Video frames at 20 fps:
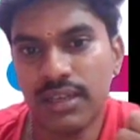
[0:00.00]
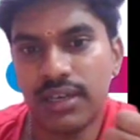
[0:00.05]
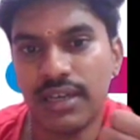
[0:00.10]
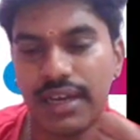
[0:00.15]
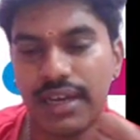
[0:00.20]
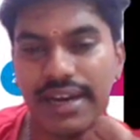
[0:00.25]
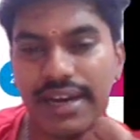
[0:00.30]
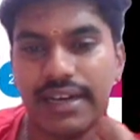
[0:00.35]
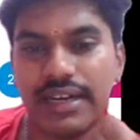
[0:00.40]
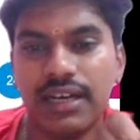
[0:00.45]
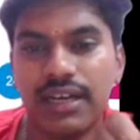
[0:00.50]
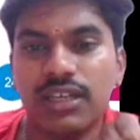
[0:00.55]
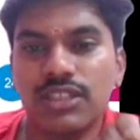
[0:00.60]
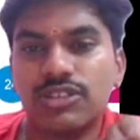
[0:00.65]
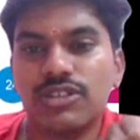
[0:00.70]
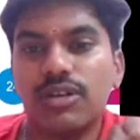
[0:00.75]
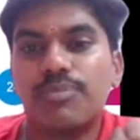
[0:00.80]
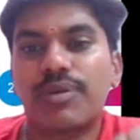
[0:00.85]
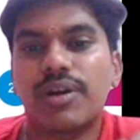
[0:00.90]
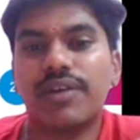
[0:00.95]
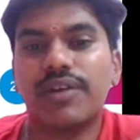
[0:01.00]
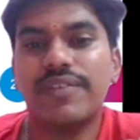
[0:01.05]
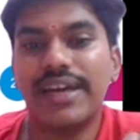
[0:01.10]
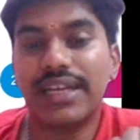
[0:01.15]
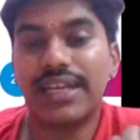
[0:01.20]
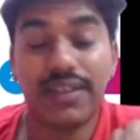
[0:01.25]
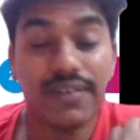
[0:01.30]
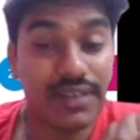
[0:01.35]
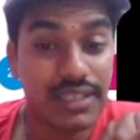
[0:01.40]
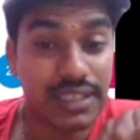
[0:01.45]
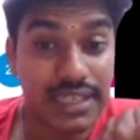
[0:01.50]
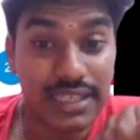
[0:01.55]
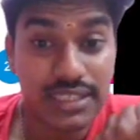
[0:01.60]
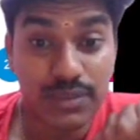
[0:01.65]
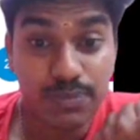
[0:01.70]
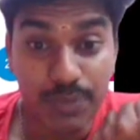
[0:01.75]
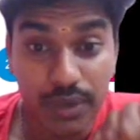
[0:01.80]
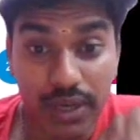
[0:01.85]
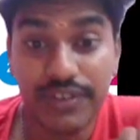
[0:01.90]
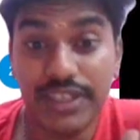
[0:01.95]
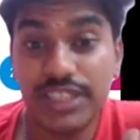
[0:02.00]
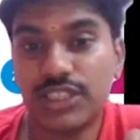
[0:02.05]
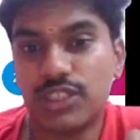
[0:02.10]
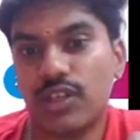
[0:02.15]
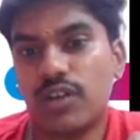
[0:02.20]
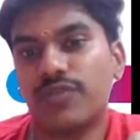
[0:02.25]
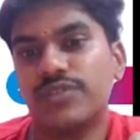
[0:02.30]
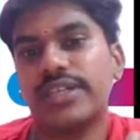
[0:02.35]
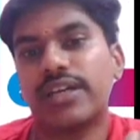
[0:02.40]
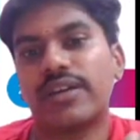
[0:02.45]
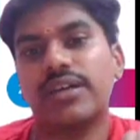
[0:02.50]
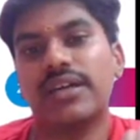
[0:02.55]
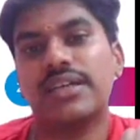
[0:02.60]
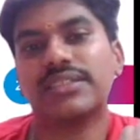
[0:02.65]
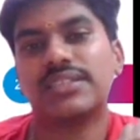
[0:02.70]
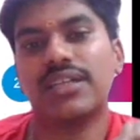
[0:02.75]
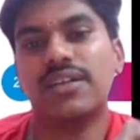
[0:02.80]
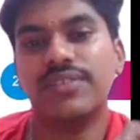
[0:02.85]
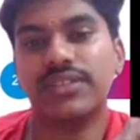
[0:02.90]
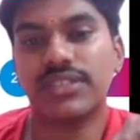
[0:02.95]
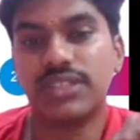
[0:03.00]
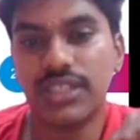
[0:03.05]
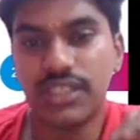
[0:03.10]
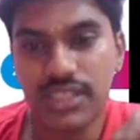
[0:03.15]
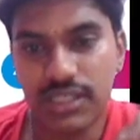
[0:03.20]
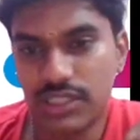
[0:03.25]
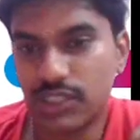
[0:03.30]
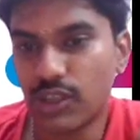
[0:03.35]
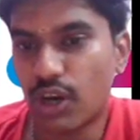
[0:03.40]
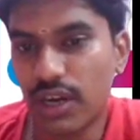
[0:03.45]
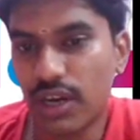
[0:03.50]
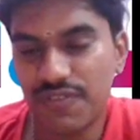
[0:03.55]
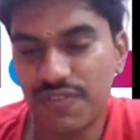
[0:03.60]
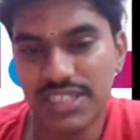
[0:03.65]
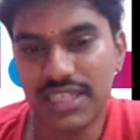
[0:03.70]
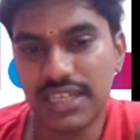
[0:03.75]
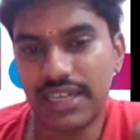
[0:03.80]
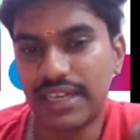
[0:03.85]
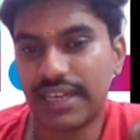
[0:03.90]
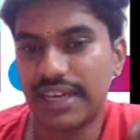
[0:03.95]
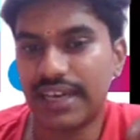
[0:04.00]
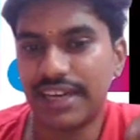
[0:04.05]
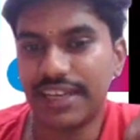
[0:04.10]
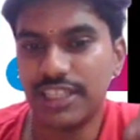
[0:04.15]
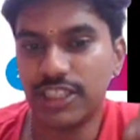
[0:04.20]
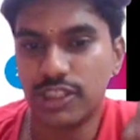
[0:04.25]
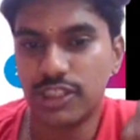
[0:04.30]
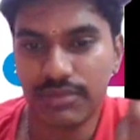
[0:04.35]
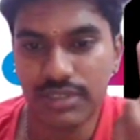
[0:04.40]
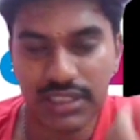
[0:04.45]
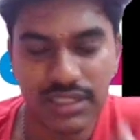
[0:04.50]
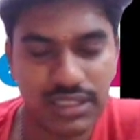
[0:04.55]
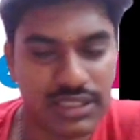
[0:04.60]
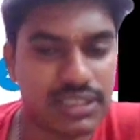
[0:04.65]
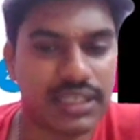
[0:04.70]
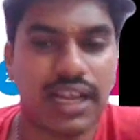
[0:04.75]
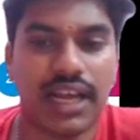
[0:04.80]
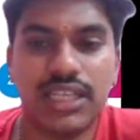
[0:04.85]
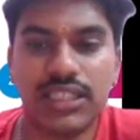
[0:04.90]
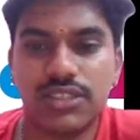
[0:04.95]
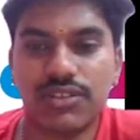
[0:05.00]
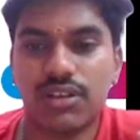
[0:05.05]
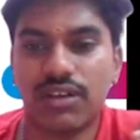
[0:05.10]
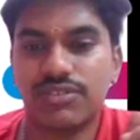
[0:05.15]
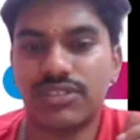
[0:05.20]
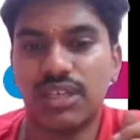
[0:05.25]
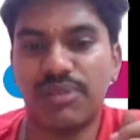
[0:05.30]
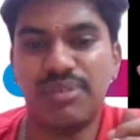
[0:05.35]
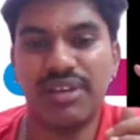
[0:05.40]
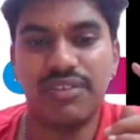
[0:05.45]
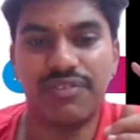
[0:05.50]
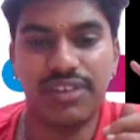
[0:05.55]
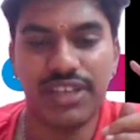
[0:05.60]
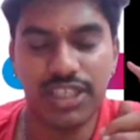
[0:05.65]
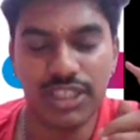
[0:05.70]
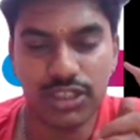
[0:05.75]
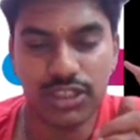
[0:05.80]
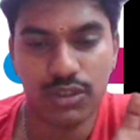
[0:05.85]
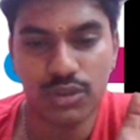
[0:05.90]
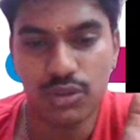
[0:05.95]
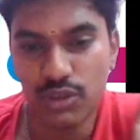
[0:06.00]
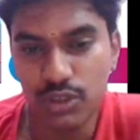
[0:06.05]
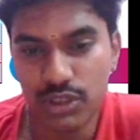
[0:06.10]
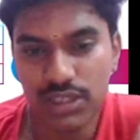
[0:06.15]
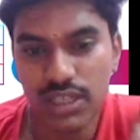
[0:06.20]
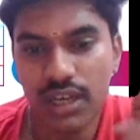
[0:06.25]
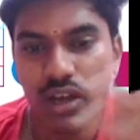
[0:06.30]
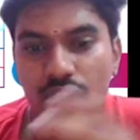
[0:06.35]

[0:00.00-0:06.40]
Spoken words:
Right? So, wherever there is provision of services, joint facility arrangements, transfer of semi-finished goods,